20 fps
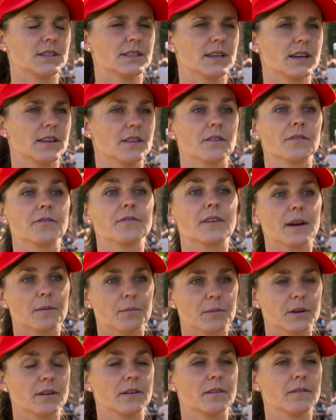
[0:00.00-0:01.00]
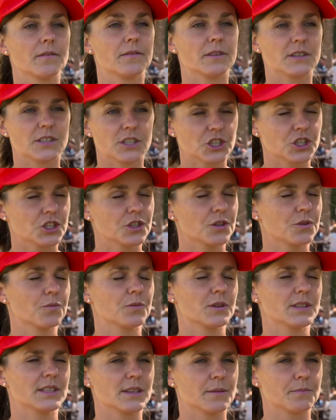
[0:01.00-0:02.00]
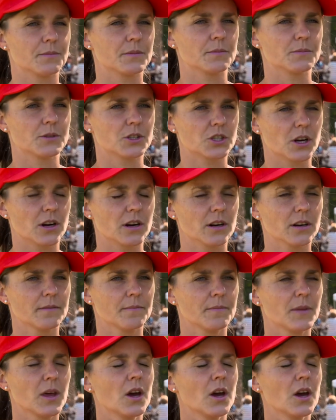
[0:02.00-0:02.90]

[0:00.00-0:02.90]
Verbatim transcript: say, their family physician when symptoms start.